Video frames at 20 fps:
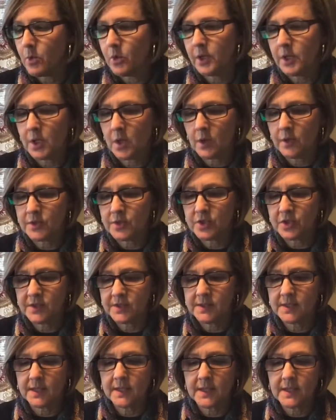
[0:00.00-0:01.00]
You know, it's
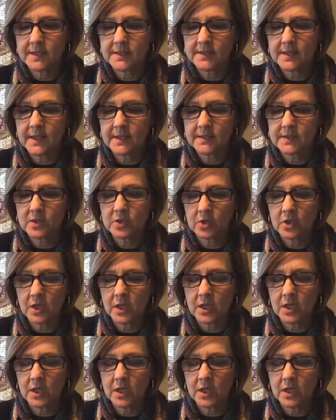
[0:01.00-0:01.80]
just an accessory.